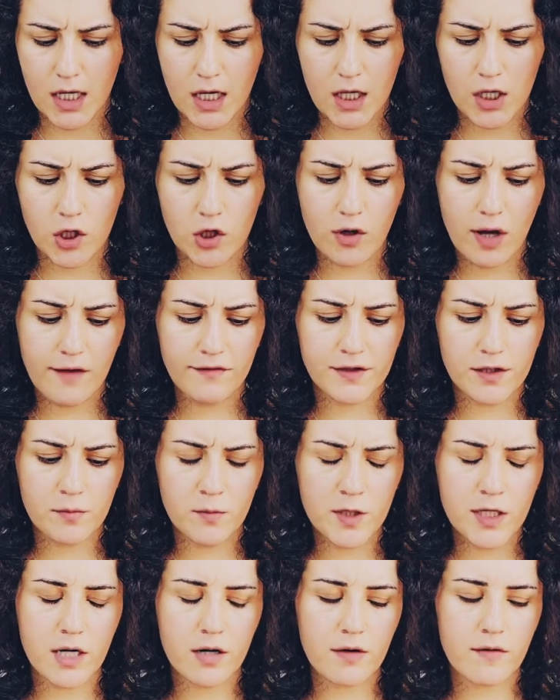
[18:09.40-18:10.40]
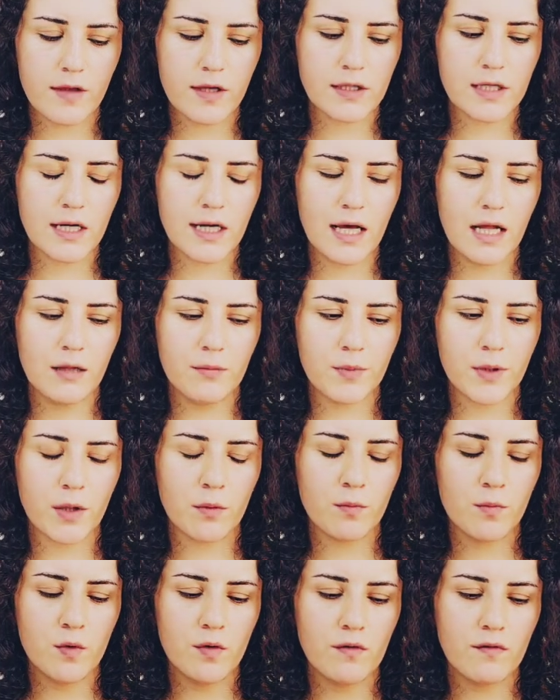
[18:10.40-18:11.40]
You have someone here that can help
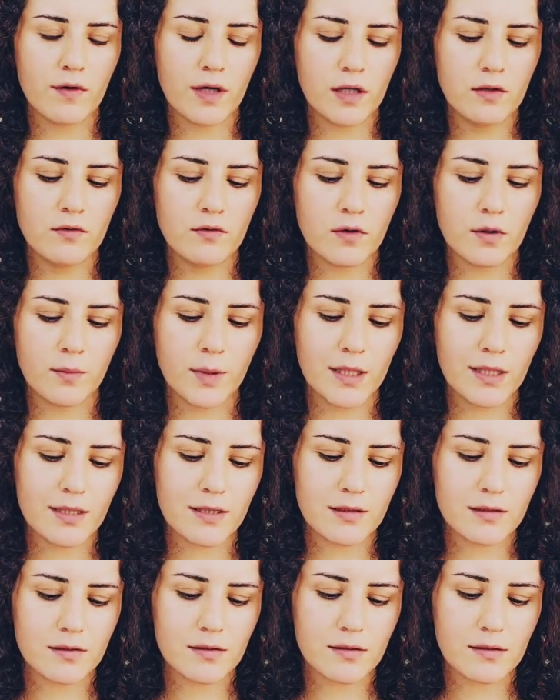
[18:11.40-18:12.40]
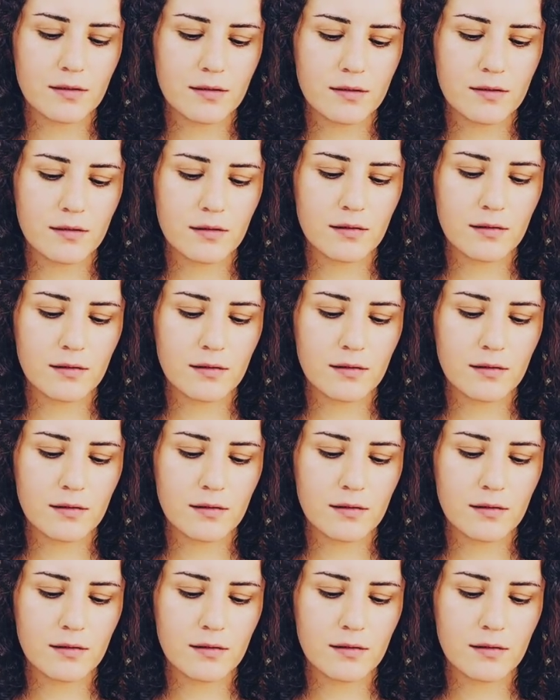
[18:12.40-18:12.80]
you move into abundance.